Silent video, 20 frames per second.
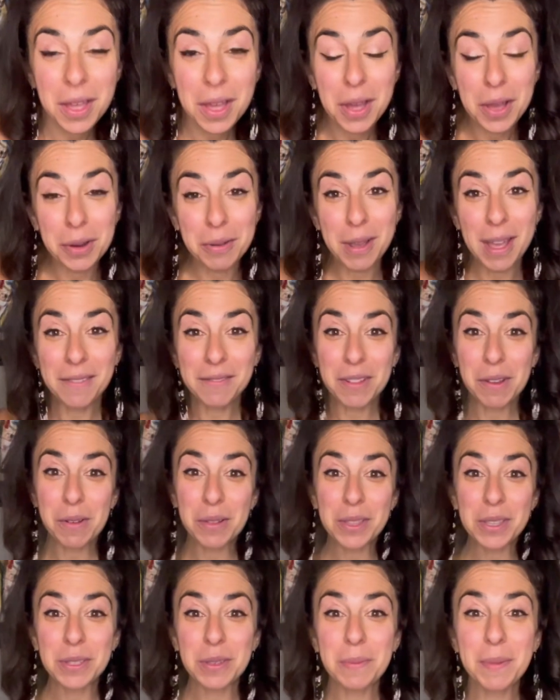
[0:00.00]
All right, viewer,
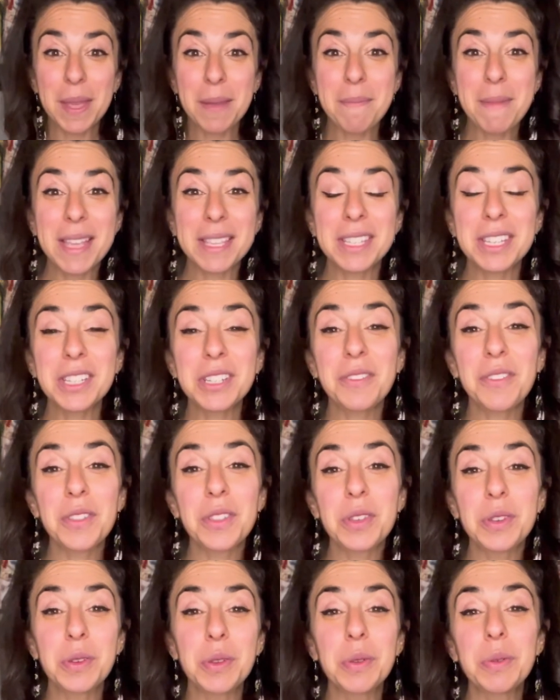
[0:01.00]
this will be a message for
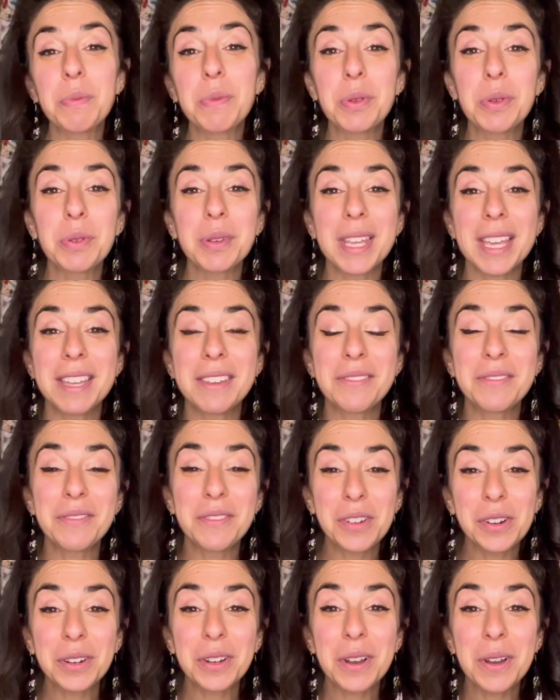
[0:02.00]
the new moon in
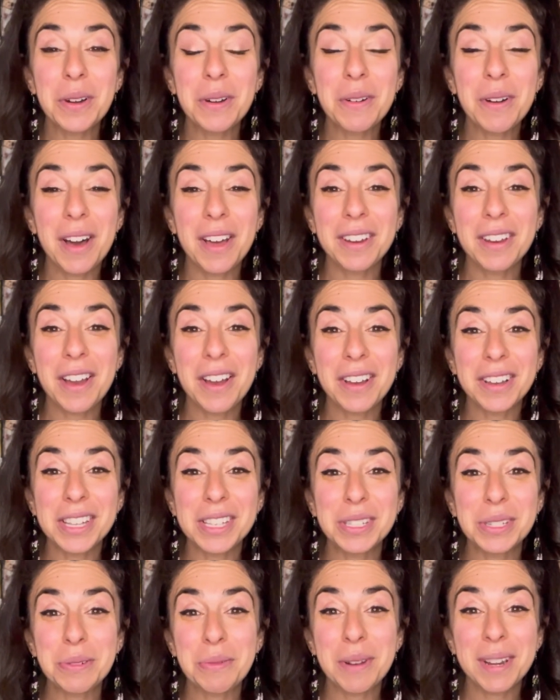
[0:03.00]
Virgo on
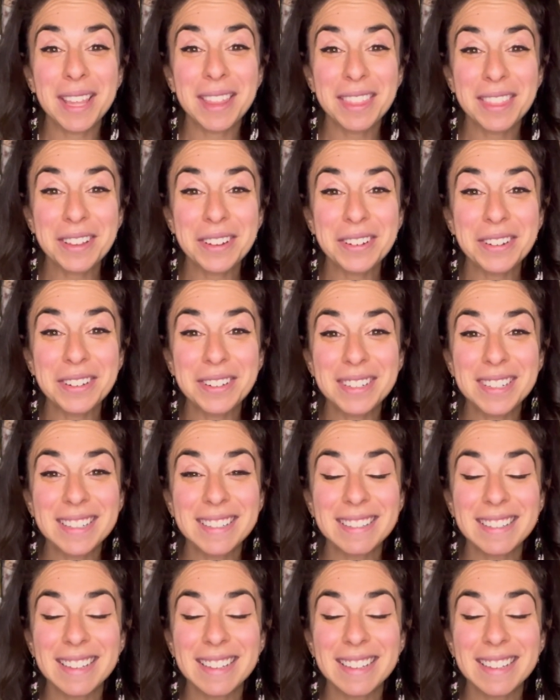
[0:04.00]
August 23rd.